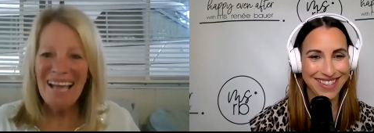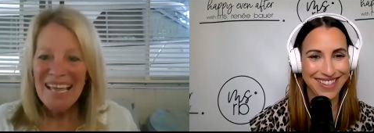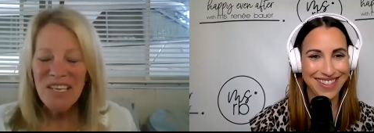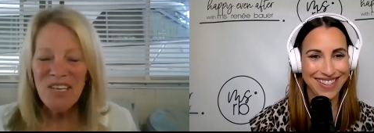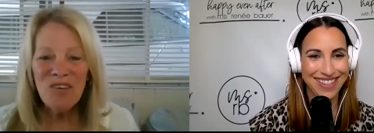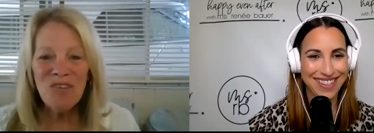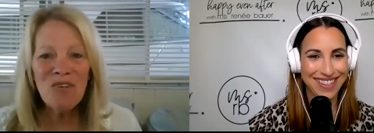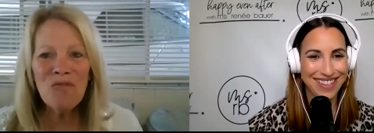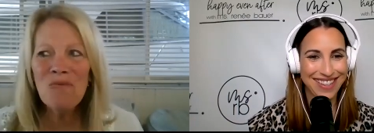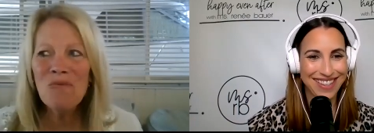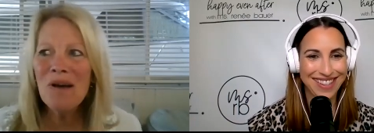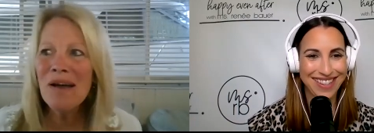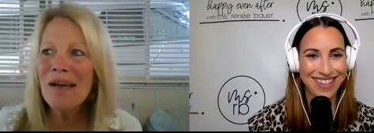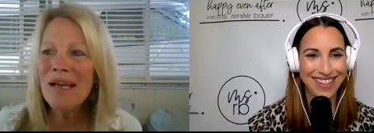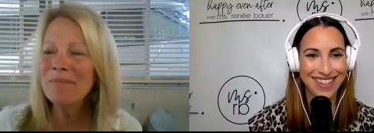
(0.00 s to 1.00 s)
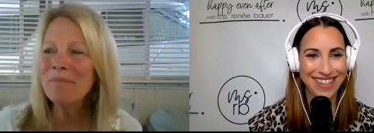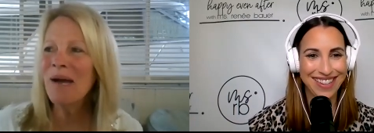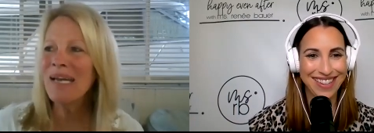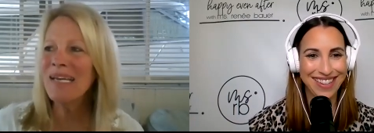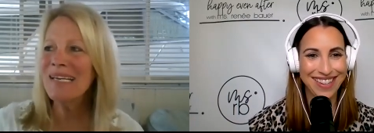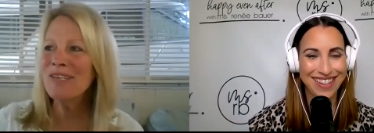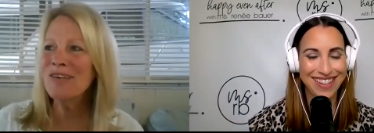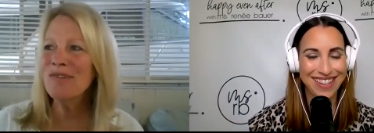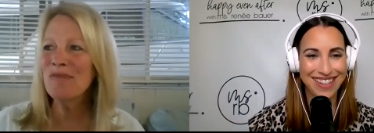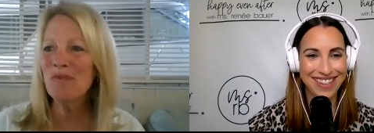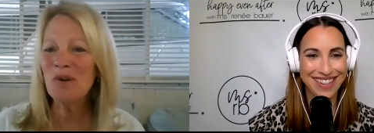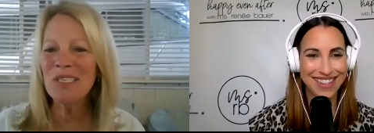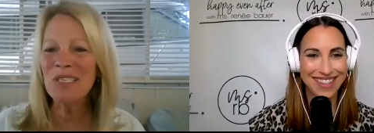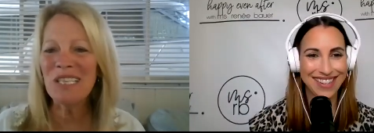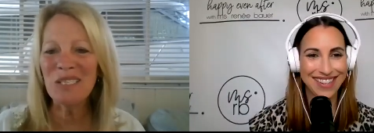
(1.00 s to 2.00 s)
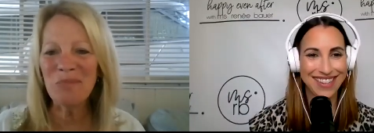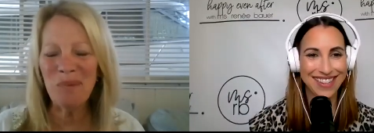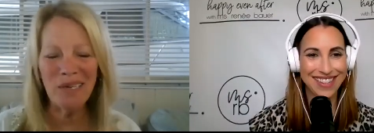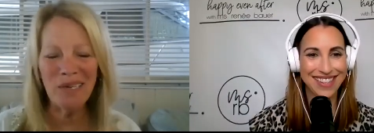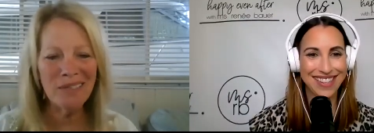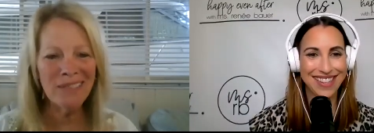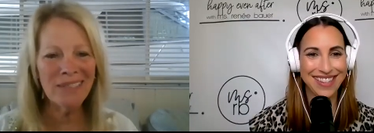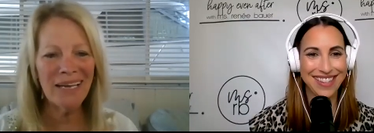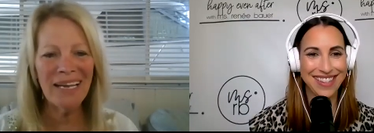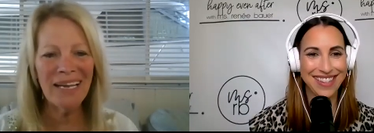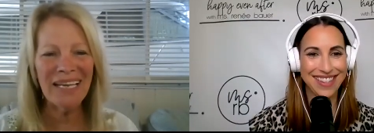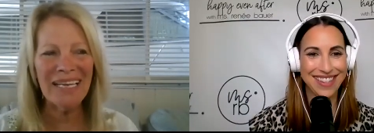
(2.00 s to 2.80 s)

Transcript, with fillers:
Speaker 1: you know what? My inner voice has been saying